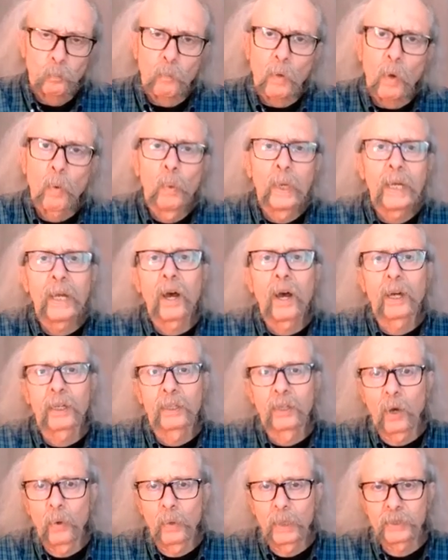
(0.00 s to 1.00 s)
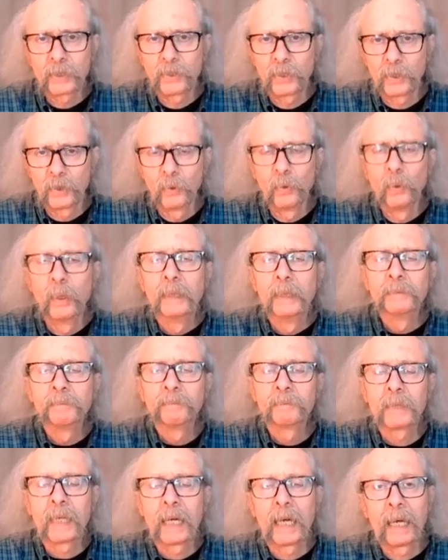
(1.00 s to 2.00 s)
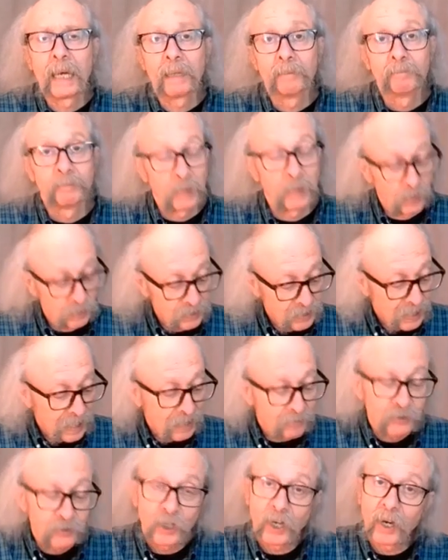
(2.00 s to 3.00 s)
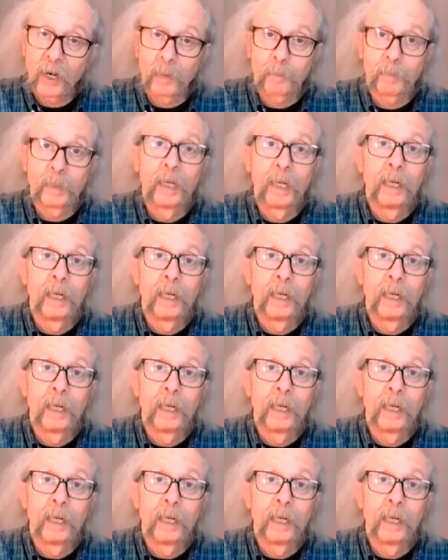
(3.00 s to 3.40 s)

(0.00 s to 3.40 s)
we are going to use the F sharp.